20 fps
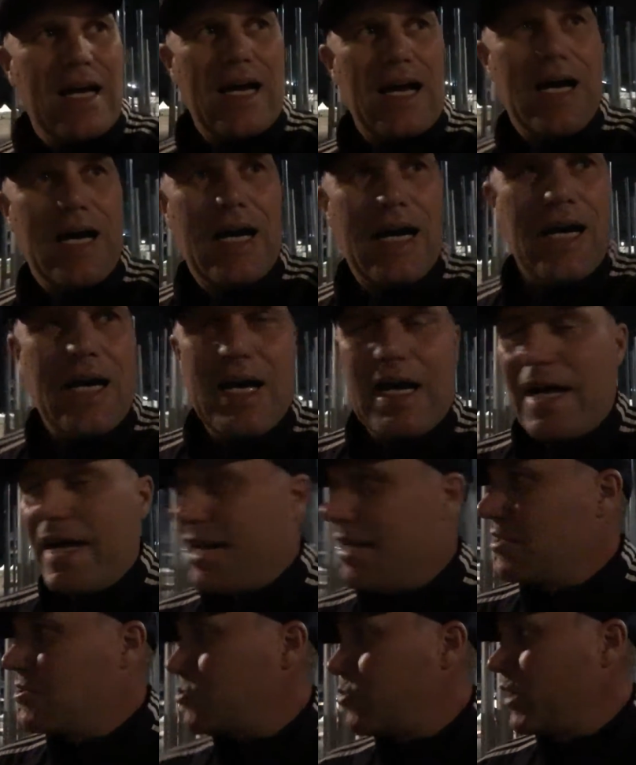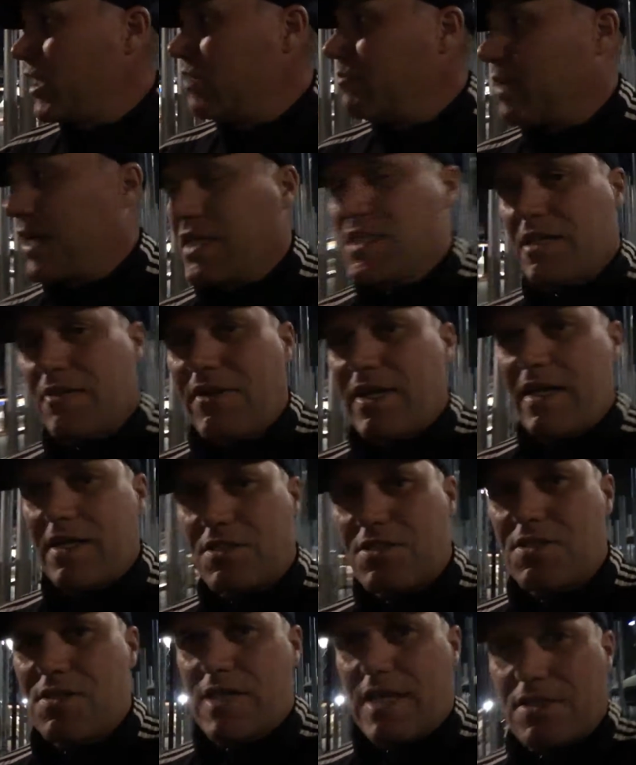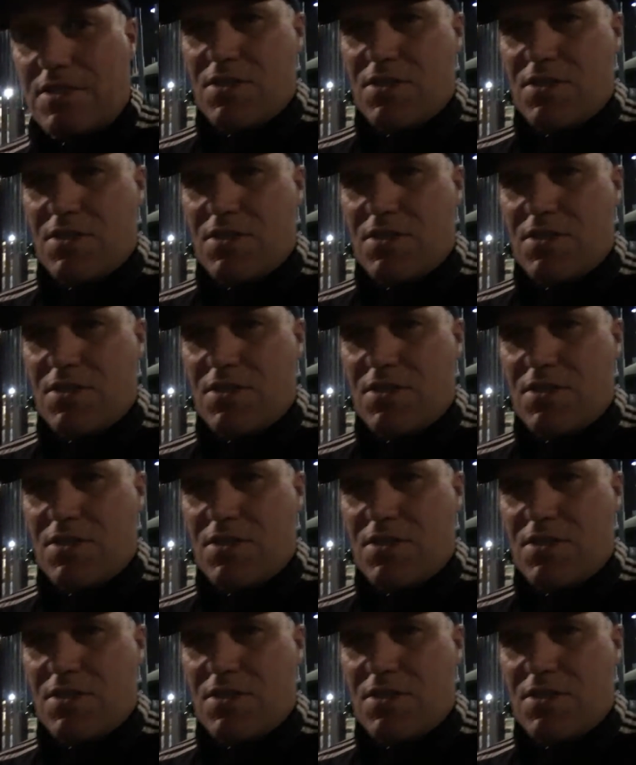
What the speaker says: and it's really been something that's